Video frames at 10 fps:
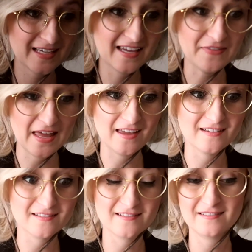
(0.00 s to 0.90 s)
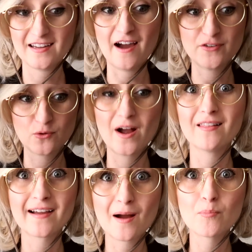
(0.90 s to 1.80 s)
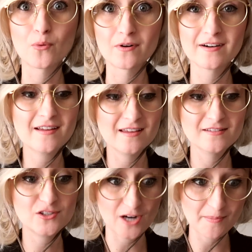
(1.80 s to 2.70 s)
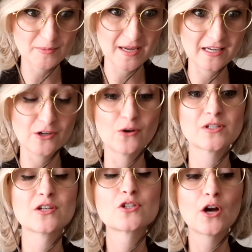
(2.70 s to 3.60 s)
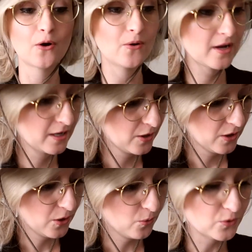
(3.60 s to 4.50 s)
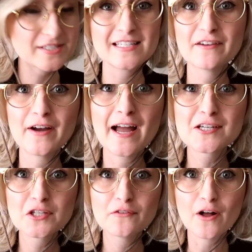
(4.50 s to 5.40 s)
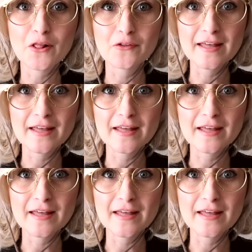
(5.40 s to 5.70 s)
And then after a while I got bored and stopped making notes. So we'll see if I actually follow